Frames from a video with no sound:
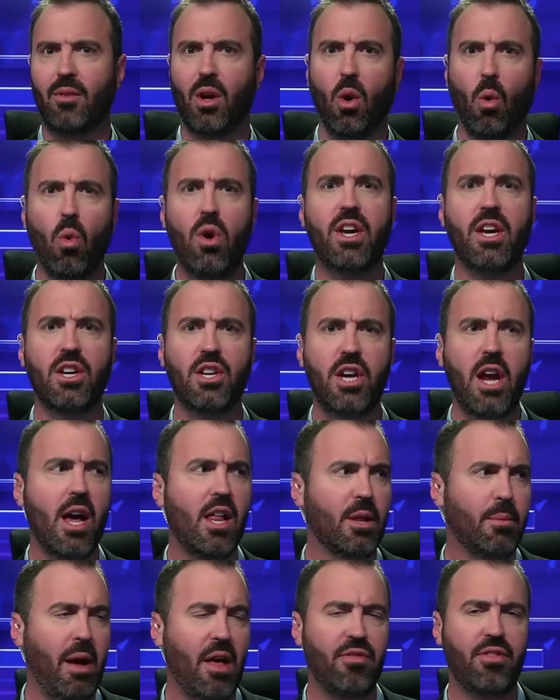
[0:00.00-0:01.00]
We can yell
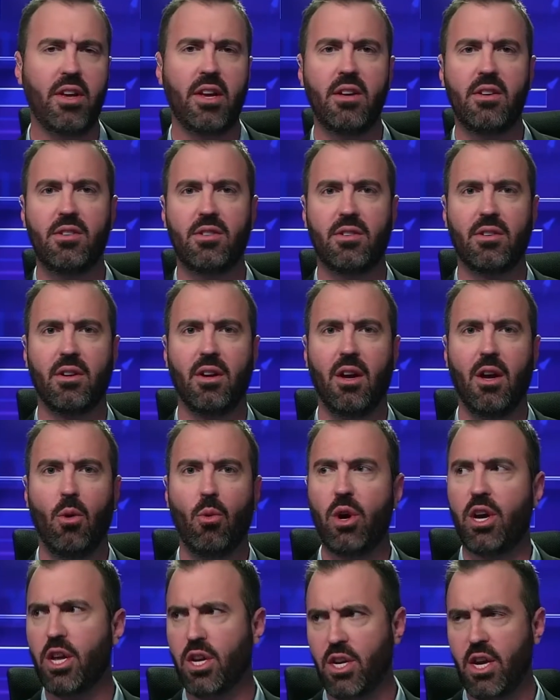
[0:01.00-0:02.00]
about this.
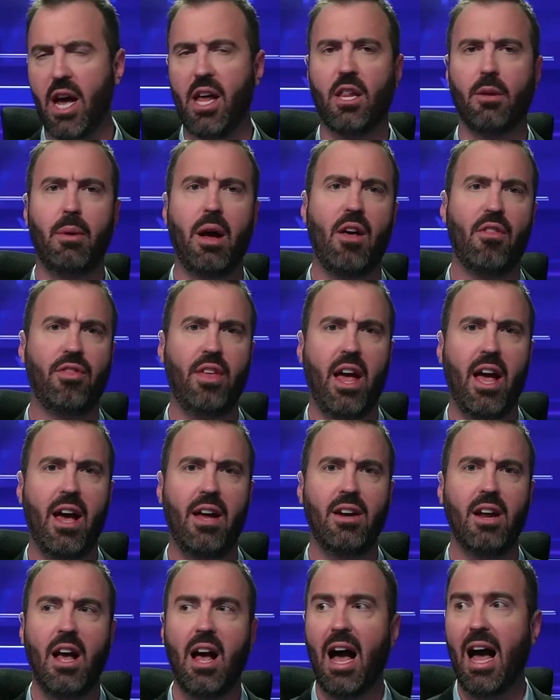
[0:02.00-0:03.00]
We can yell about that.
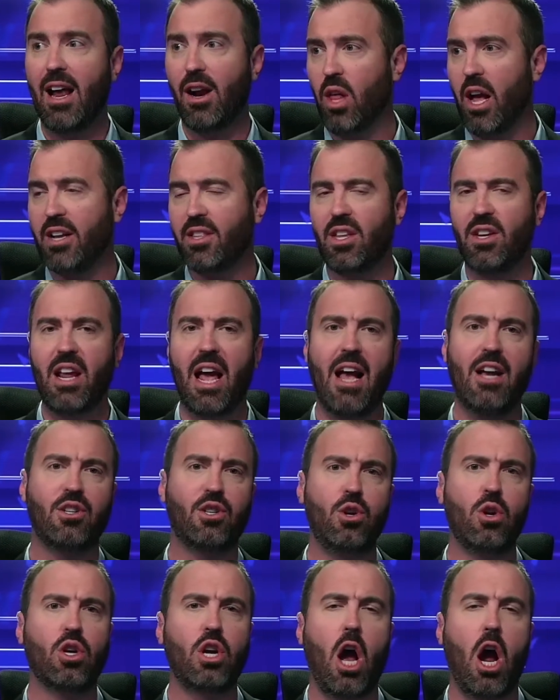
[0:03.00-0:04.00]
I don't like the
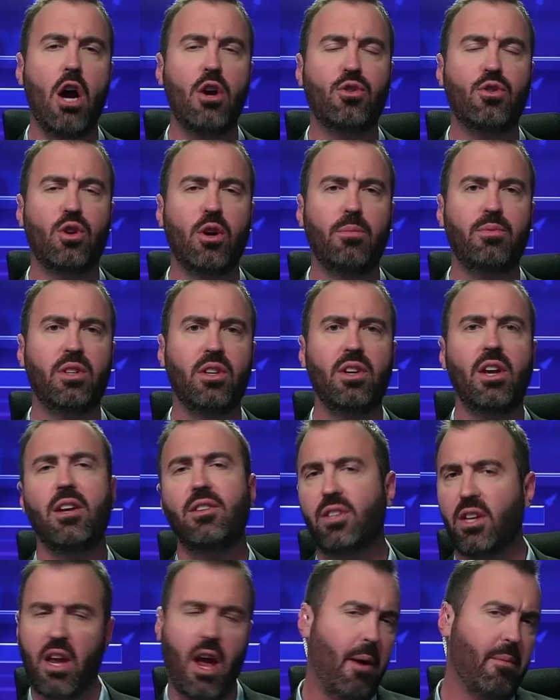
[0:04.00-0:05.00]
National Guard troops in
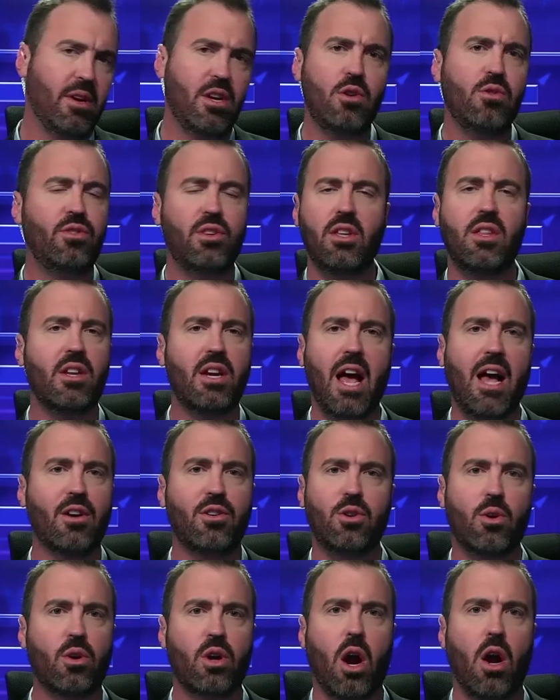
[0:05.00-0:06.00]
D.C. I mean, you see the
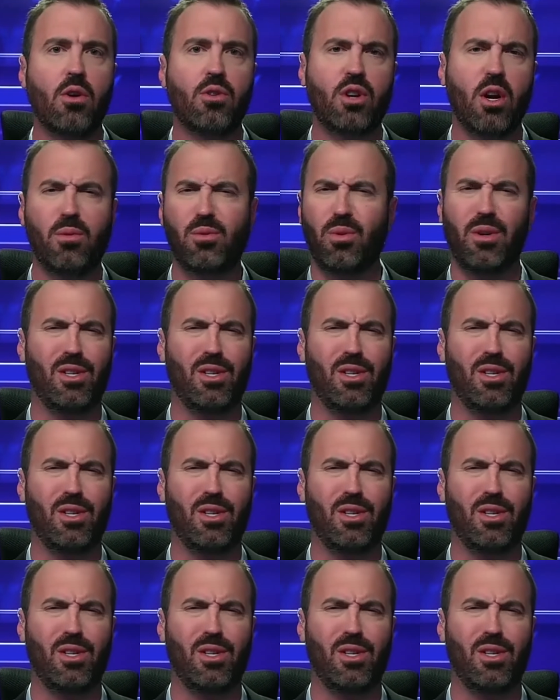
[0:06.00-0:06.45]
National Guard troops.